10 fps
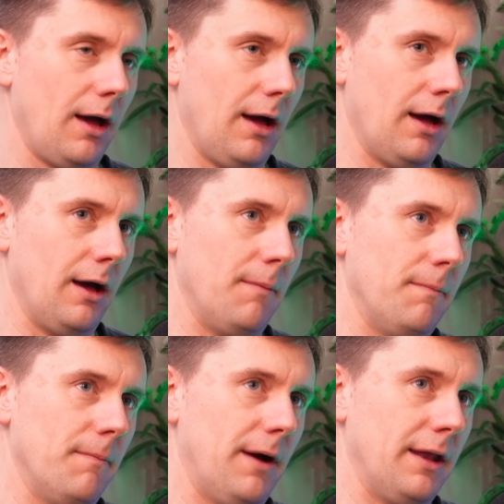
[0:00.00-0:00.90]

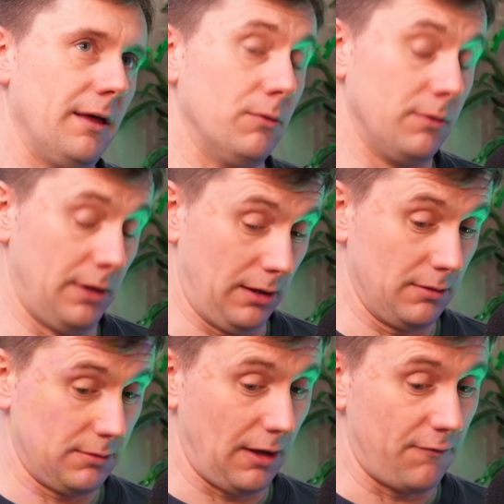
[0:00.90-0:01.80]
And
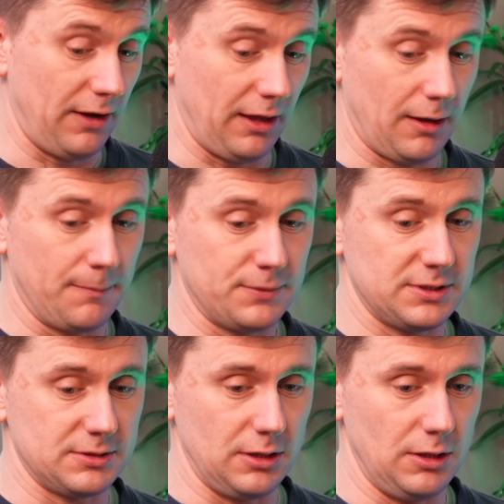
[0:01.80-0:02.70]
it definitely
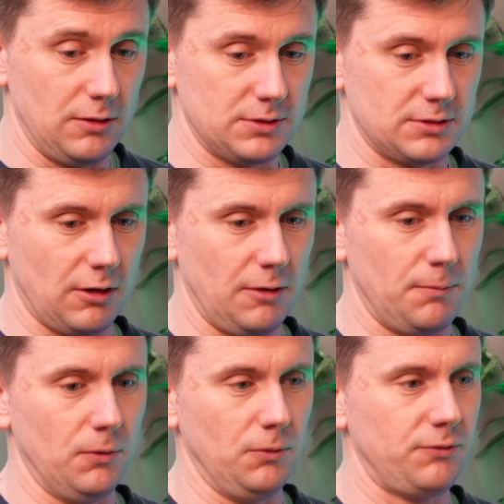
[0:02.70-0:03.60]
encompasses the user side,
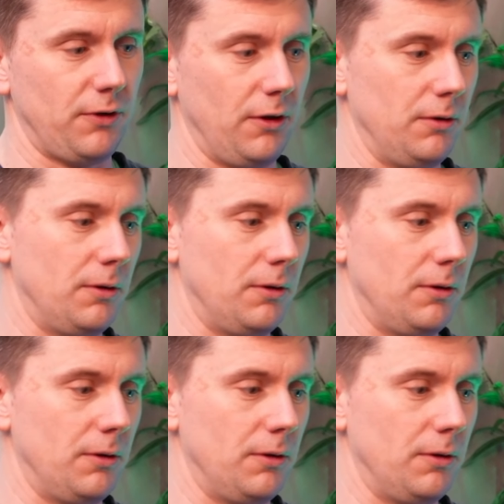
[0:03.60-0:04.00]
but also